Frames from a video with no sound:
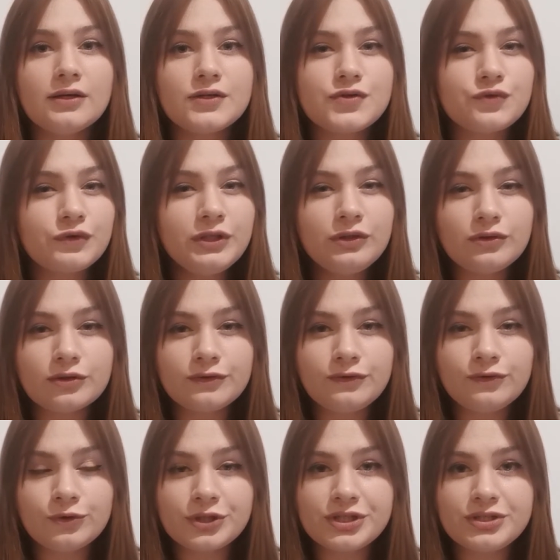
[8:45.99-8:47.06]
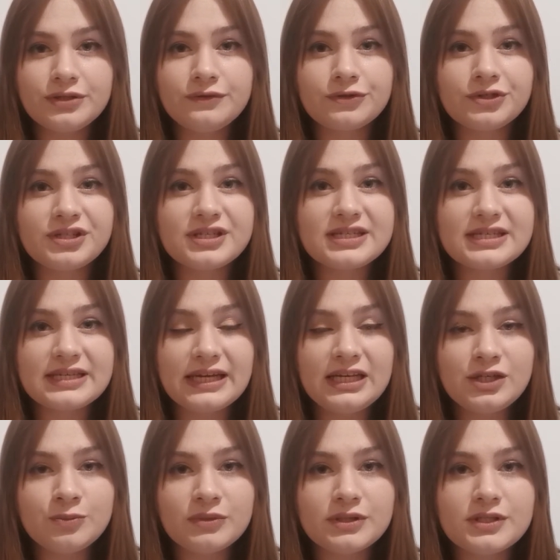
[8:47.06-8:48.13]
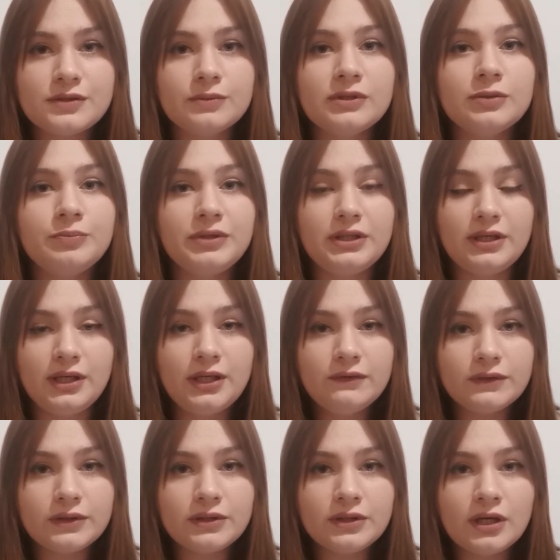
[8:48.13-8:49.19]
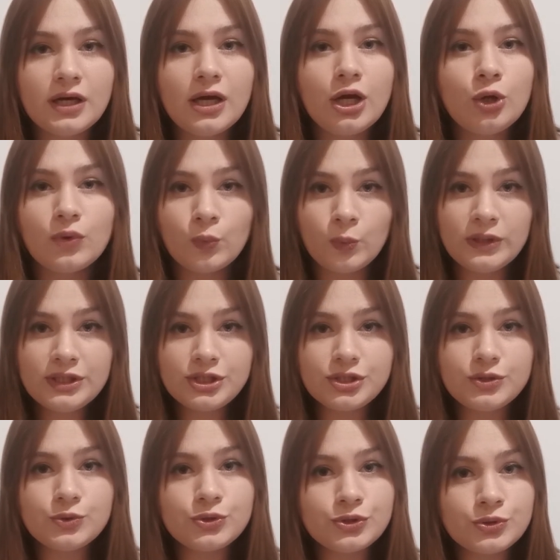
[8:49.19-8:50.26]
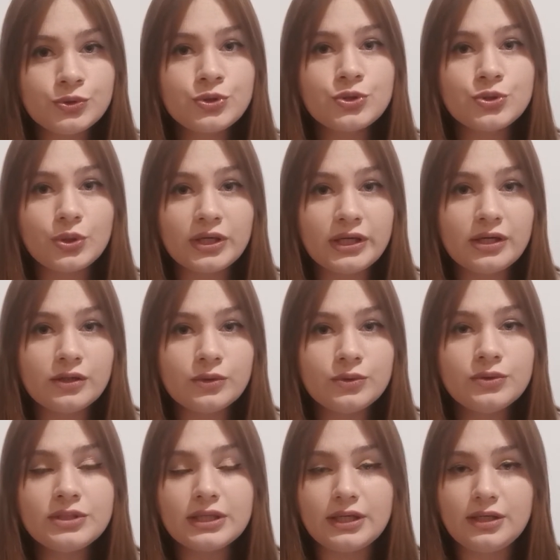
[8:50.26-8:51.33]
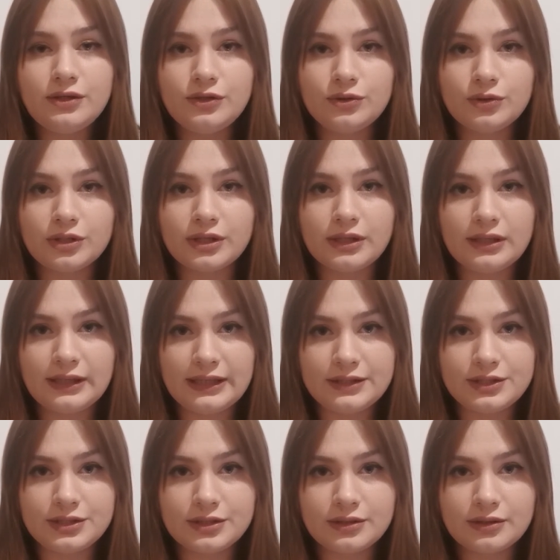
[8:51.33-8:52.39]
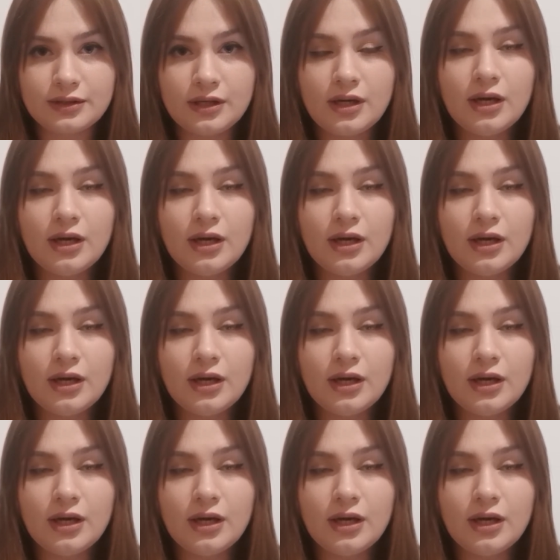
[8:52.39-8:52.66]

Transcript: 3 or 4 different statements will be given, which you should to include in your letter.